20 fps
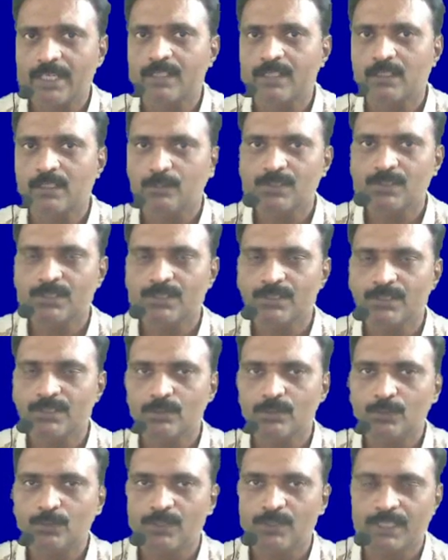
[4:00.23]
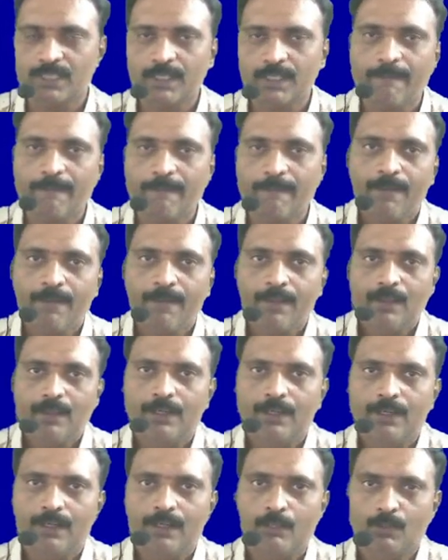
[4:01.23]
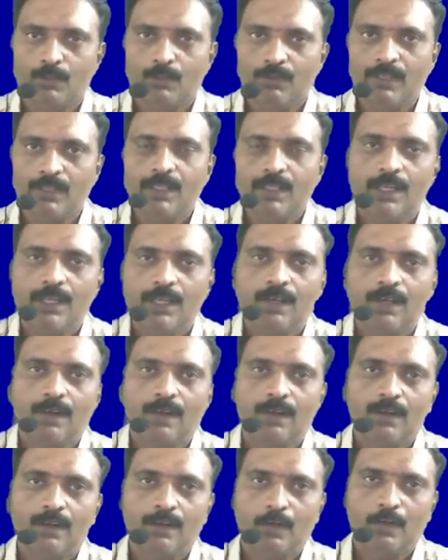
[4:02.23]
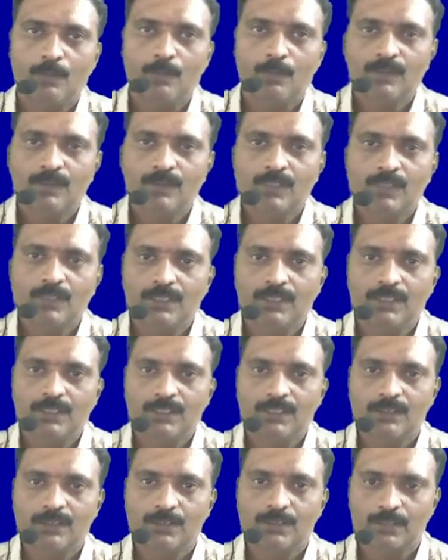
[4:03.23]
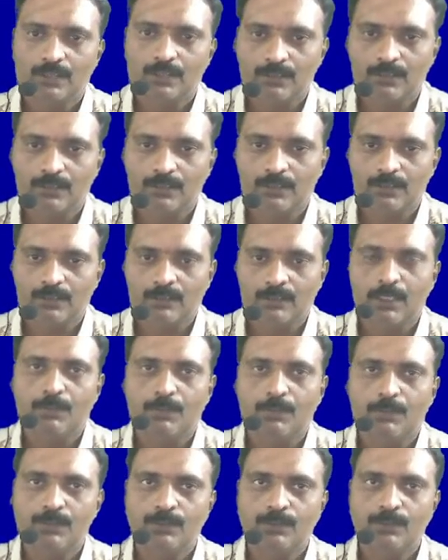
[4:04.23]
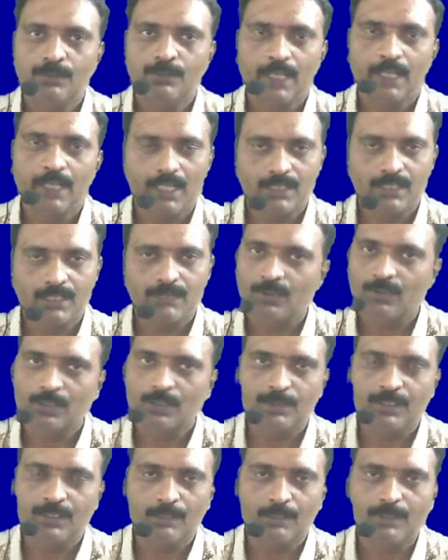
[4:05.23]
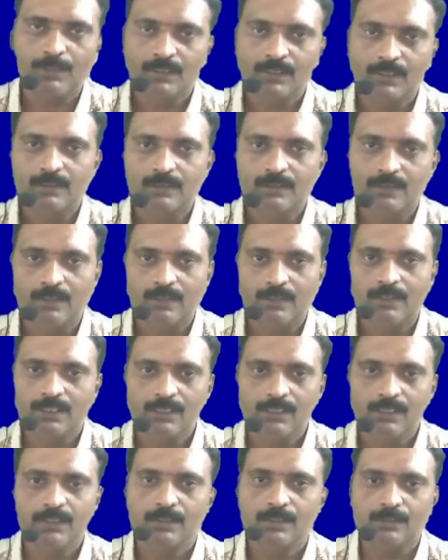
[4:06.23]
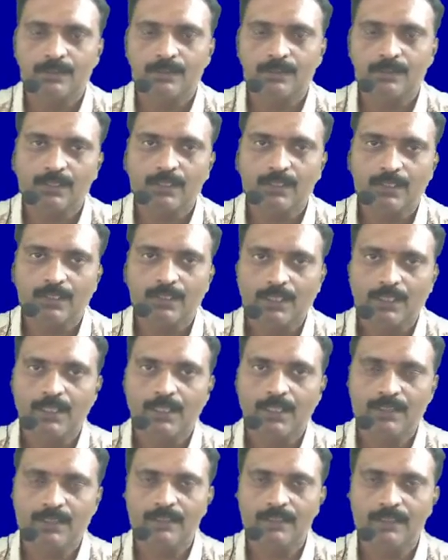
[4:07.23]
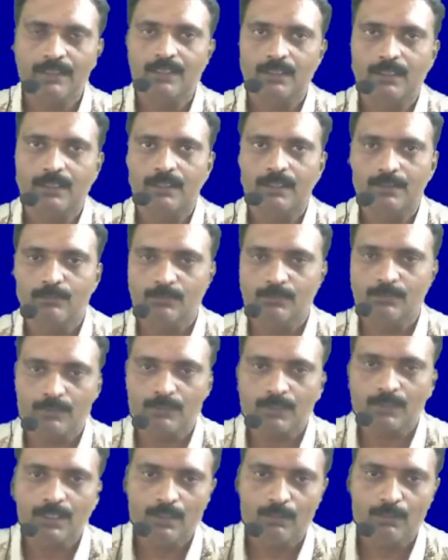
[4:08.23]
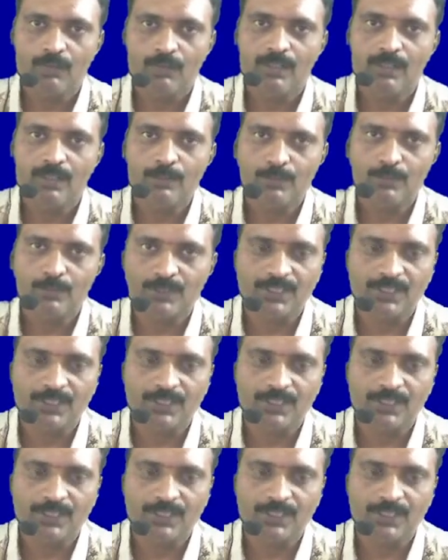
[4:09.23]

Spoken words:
into motion, moving, obviously this W dash will not be there, because already it is in moving position.